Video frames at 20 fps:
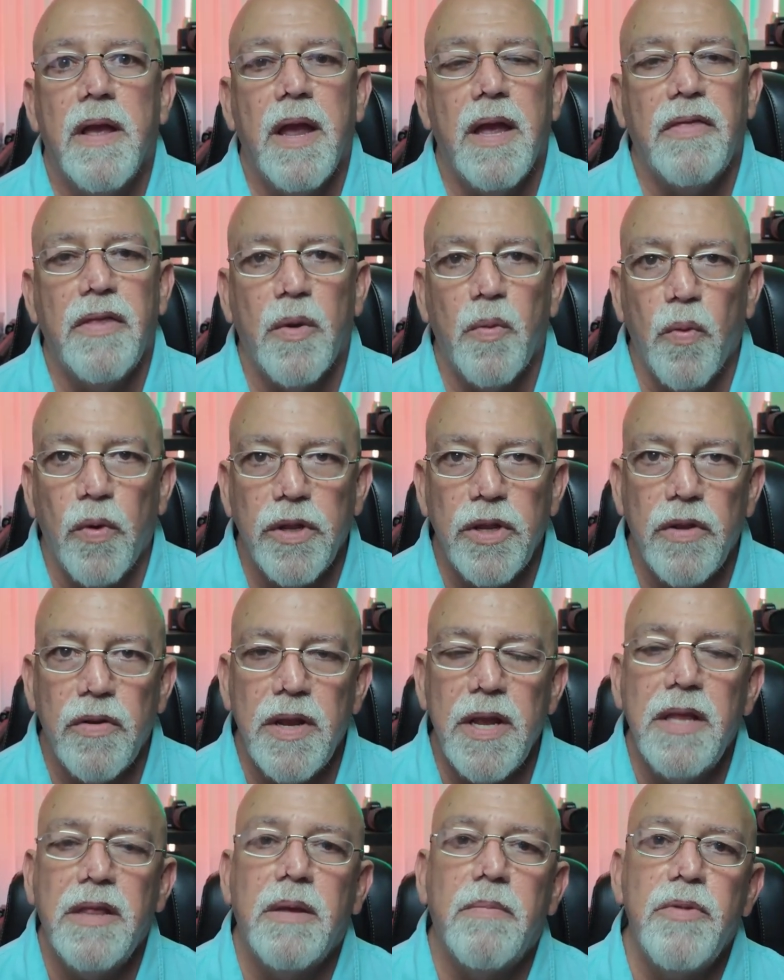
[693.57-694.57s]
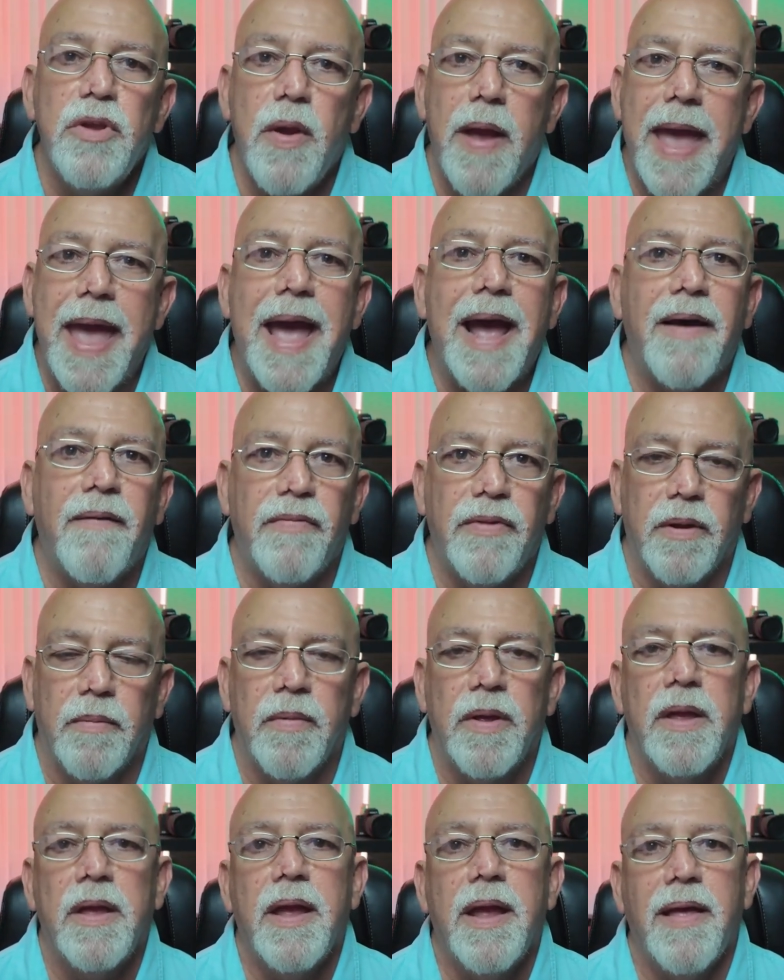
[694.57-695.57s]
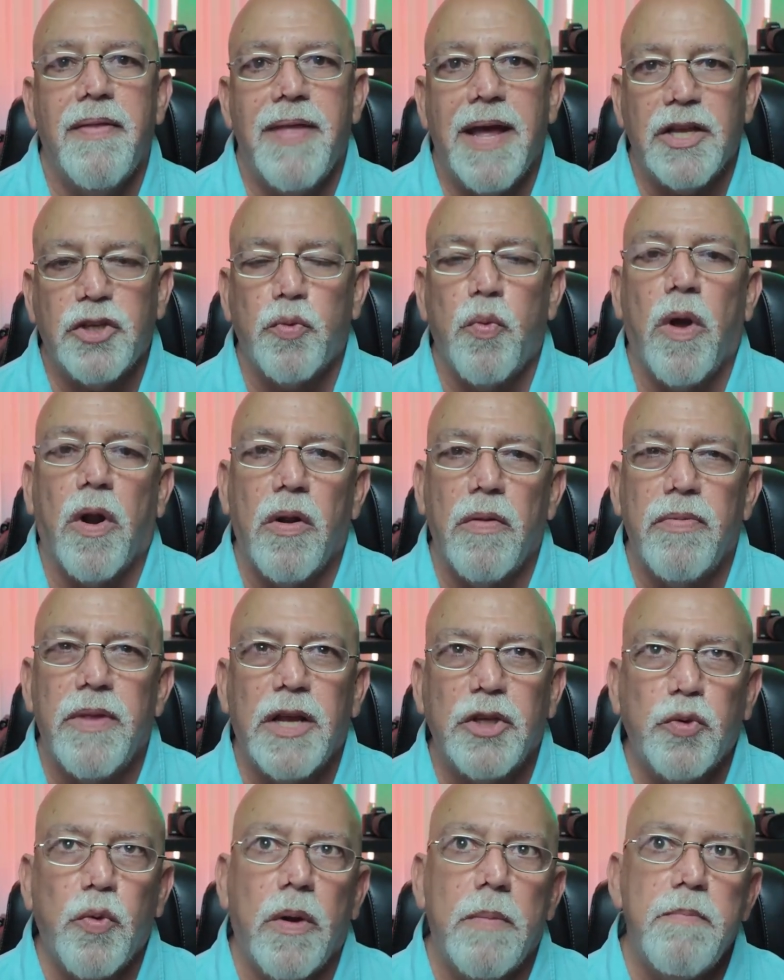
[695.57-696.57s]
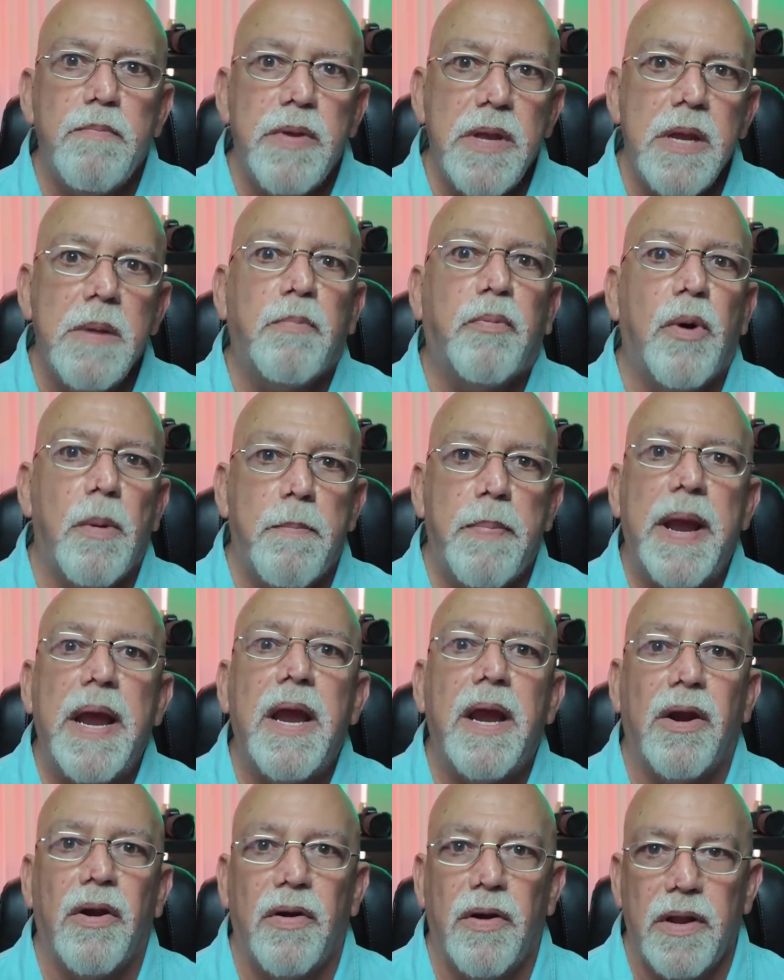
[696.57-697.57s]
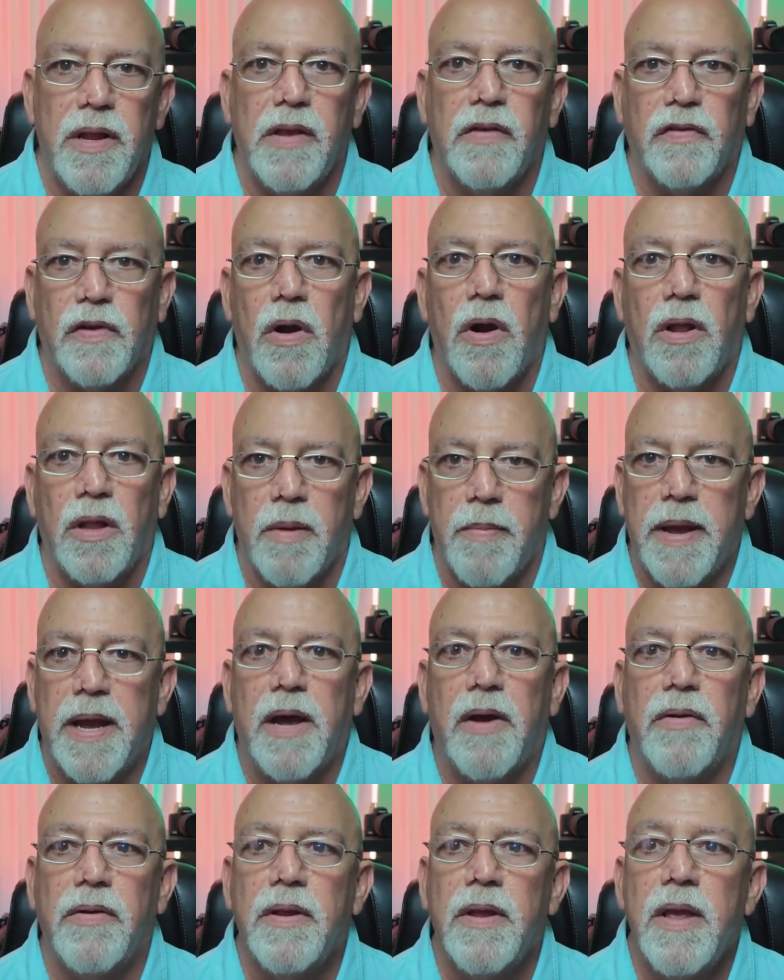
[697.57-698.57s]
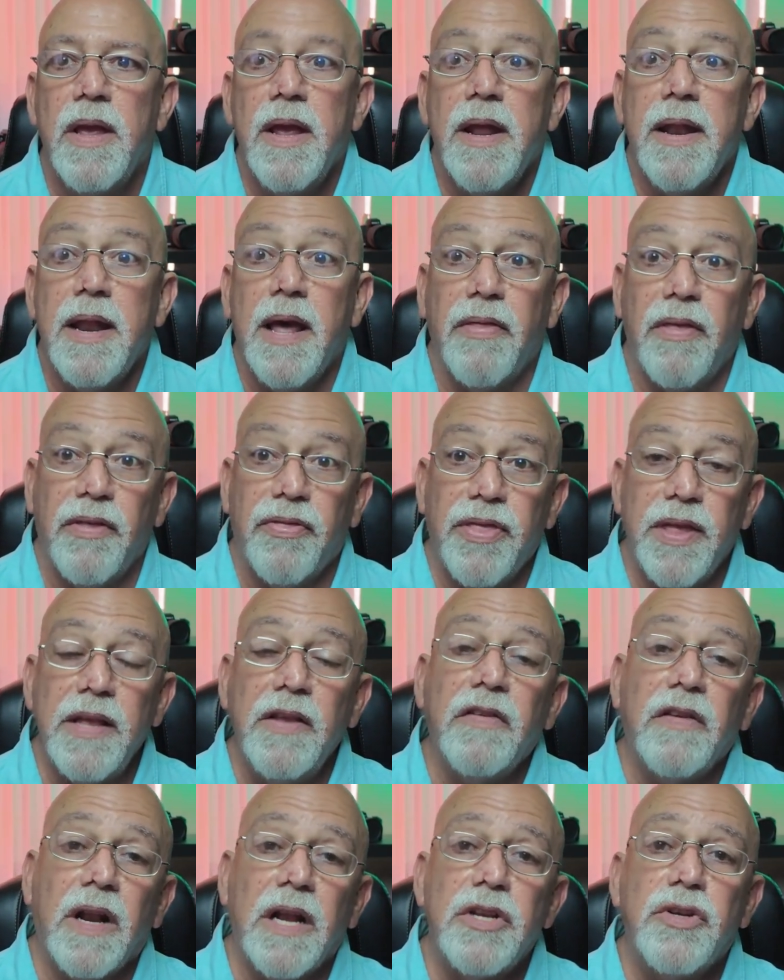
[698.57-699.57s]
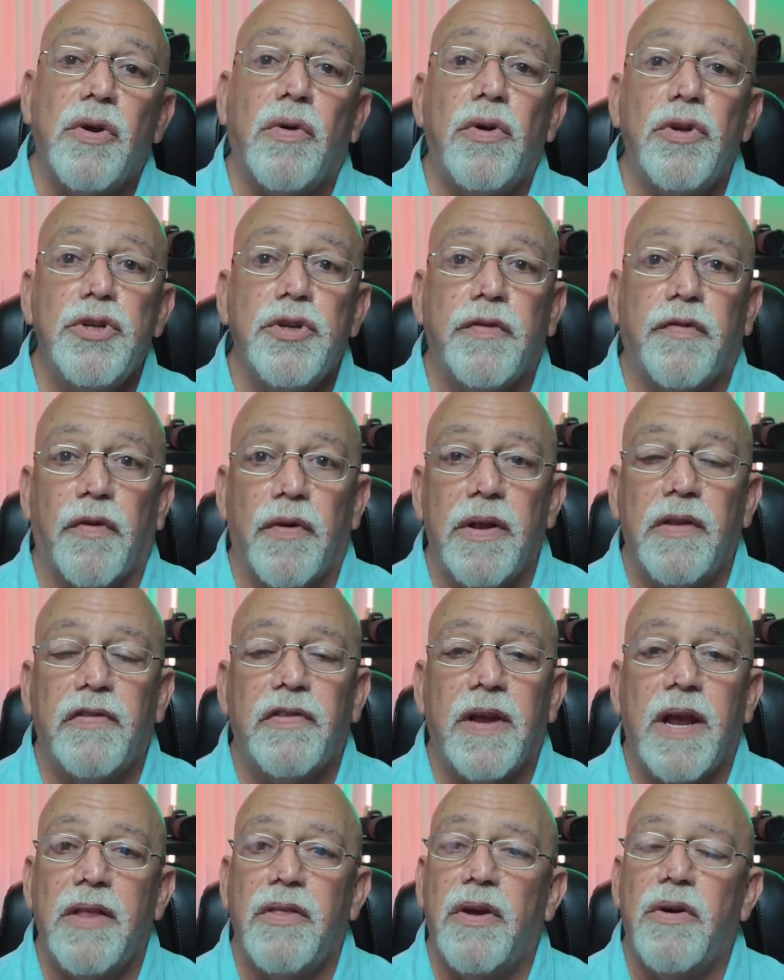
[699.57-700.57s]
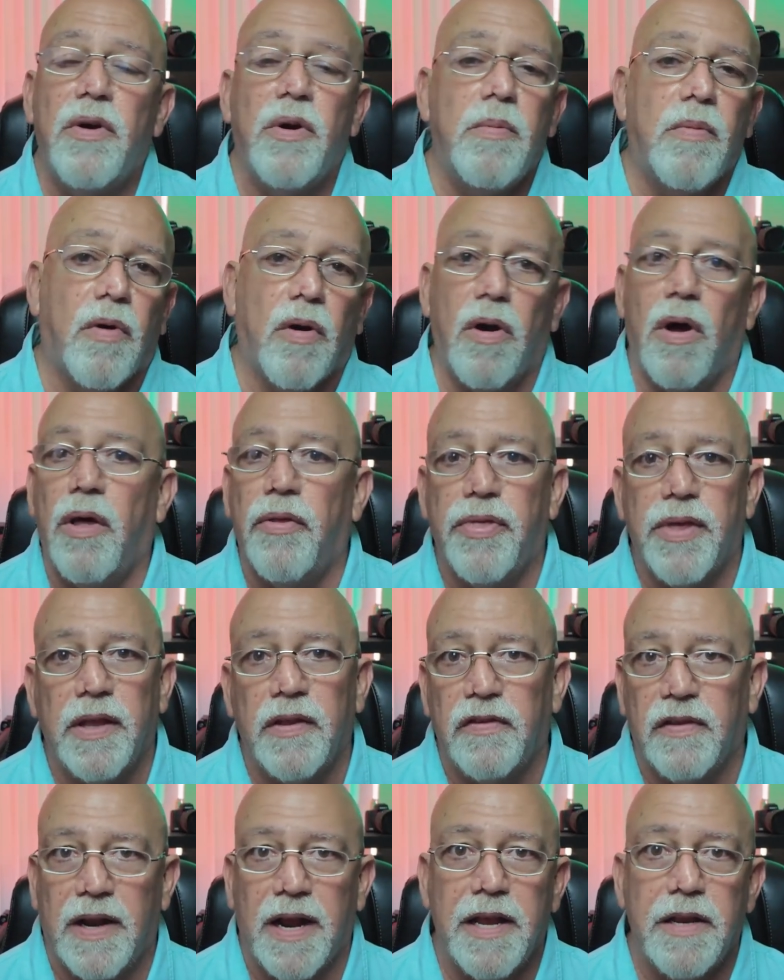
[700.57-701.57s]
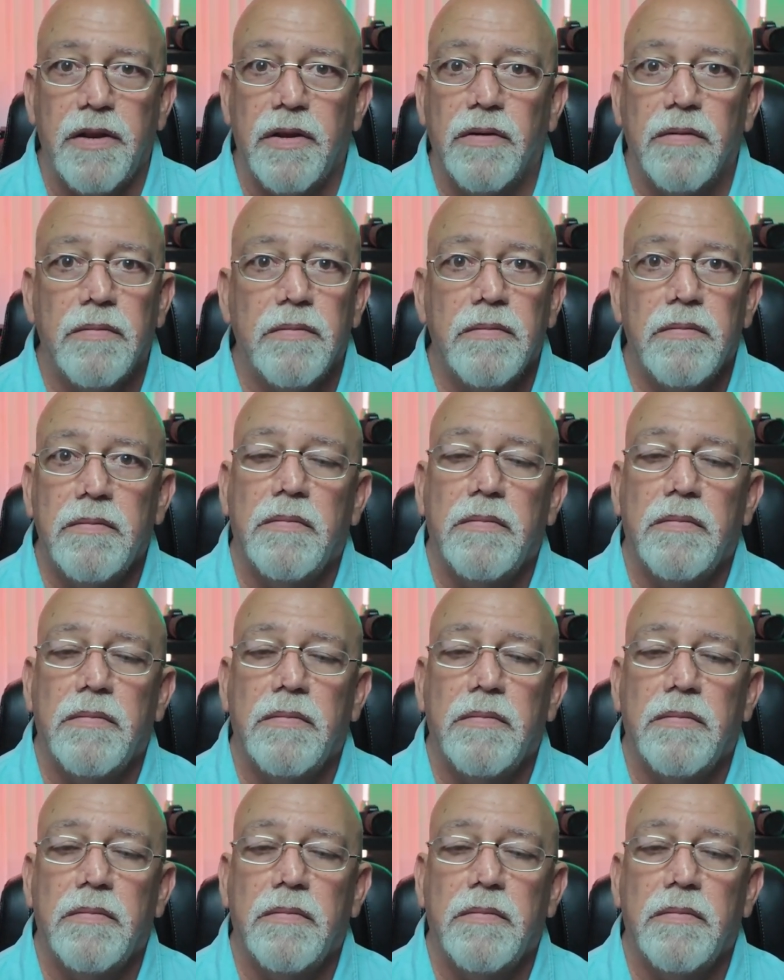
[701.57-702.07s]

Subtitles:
And then when you need them, you have them. And that's what being prepared is all about. Now, the things that I told you for inside the home are all things that I do.